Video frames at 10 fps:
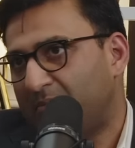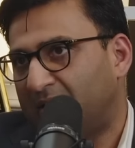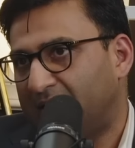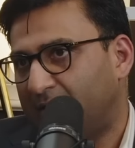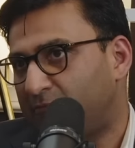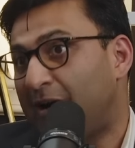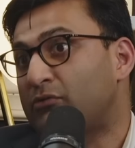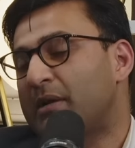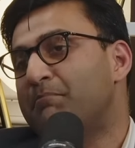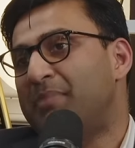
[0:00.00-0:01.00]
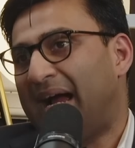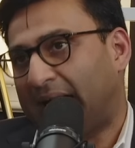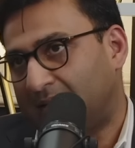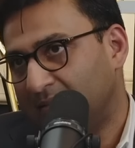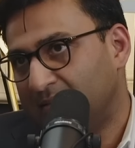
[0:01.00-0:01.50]
money get routed
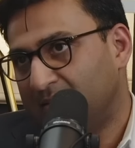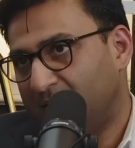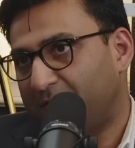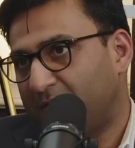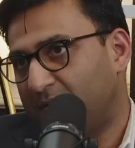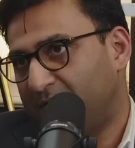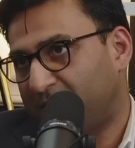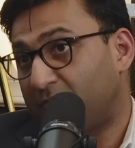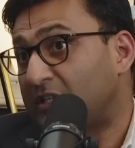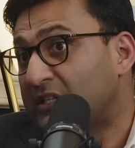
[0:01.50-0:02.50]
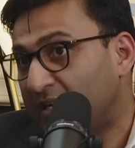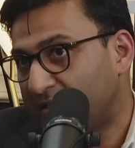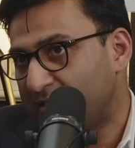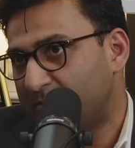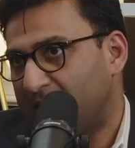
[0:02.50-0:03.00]
back if a return
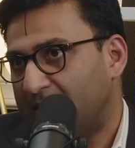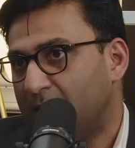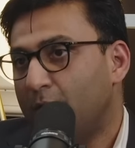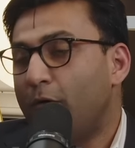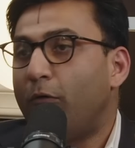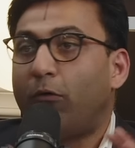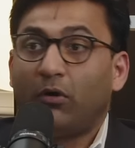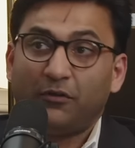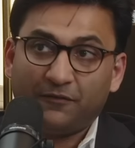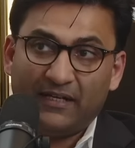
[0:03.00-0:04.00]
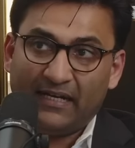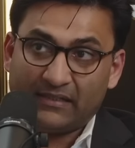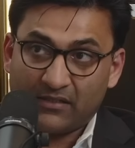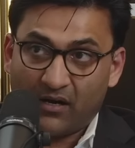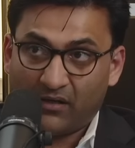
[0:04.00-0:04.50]
is made? All of that
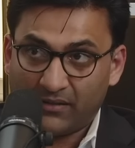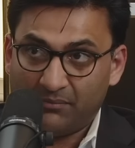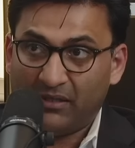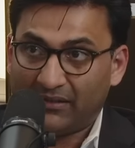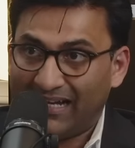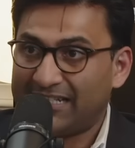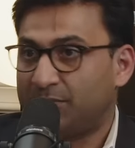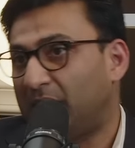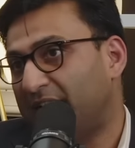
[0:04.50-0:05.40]
is hard to build. That's why